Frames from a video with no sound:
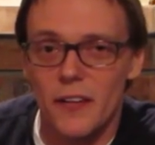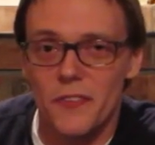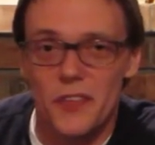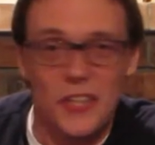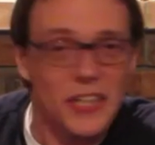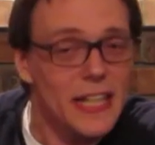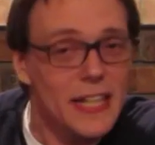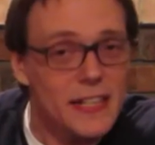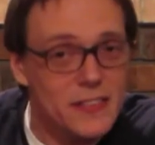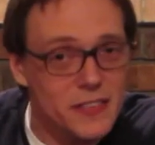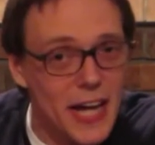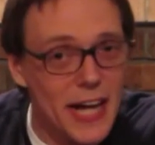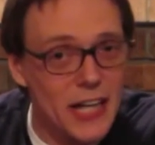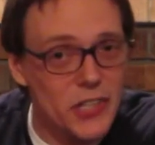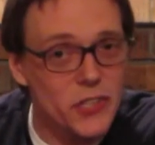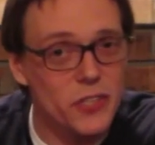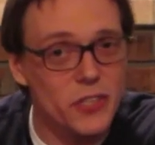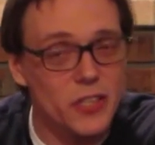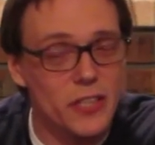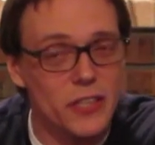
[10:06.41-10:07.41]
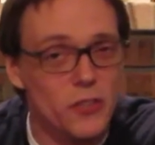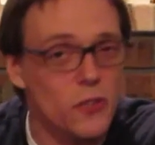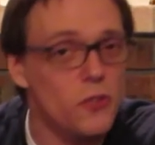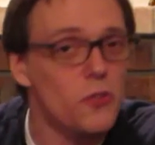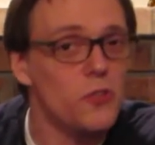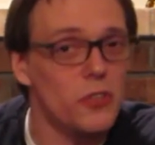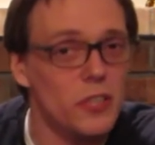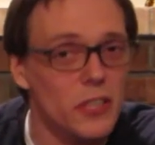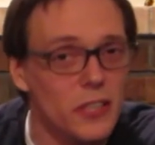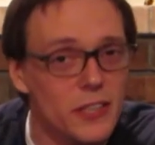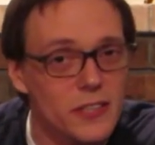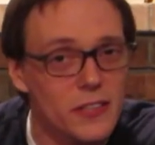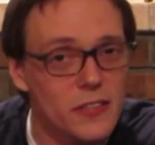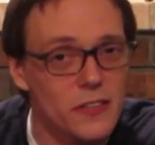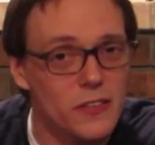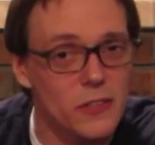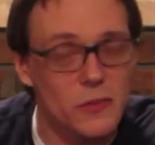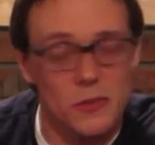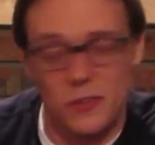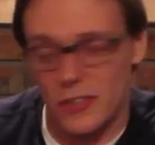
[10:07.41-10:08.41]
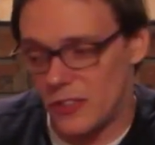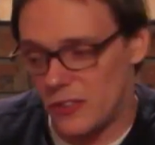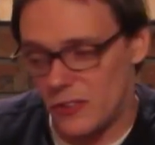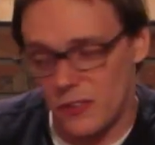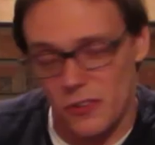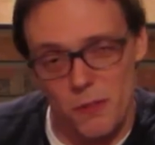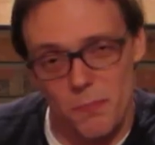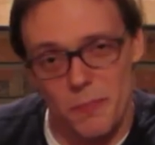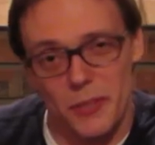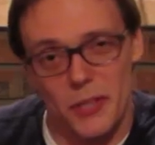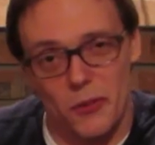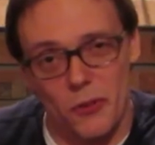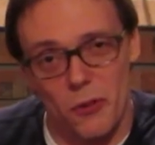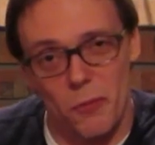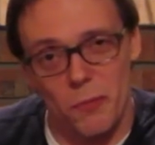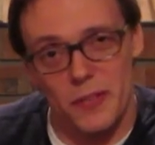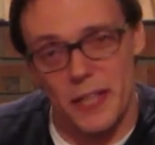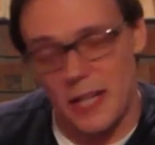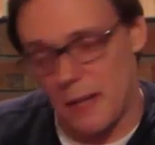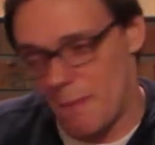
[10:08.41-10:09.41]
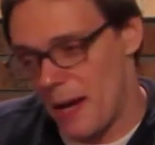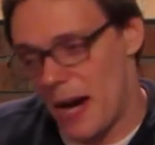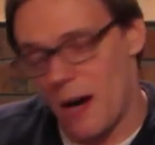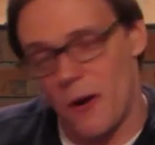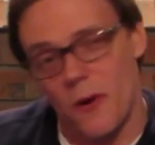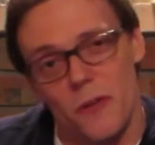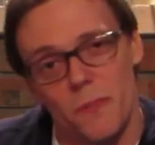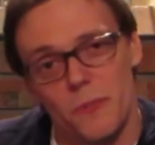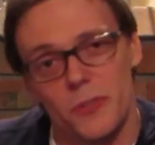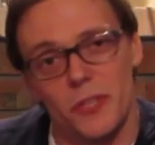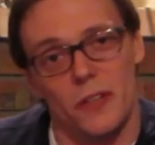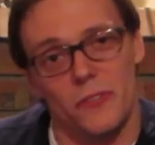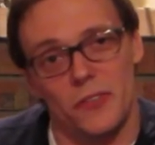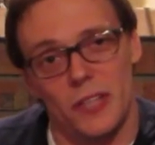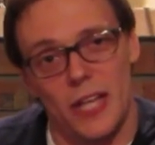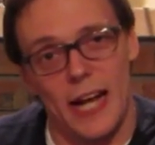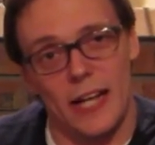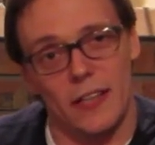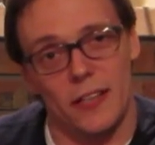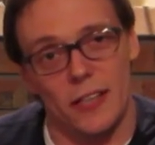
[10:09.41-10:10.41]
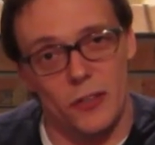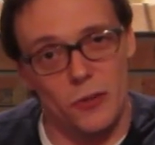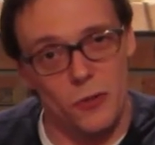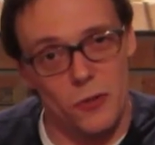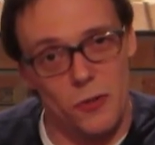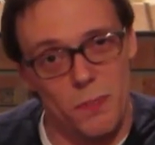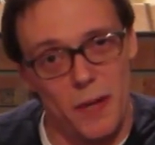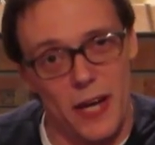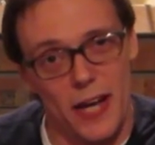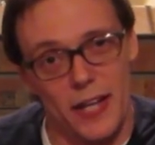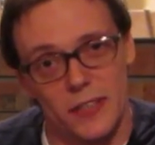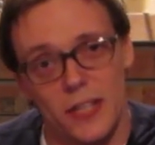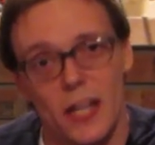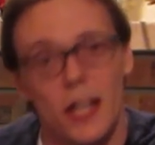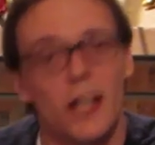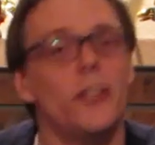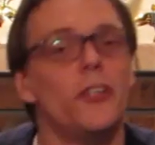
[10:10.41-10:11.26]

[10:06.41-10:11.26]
The kids actually usually listen to you unless they're in a big group and they empower themselves to act like douchebags.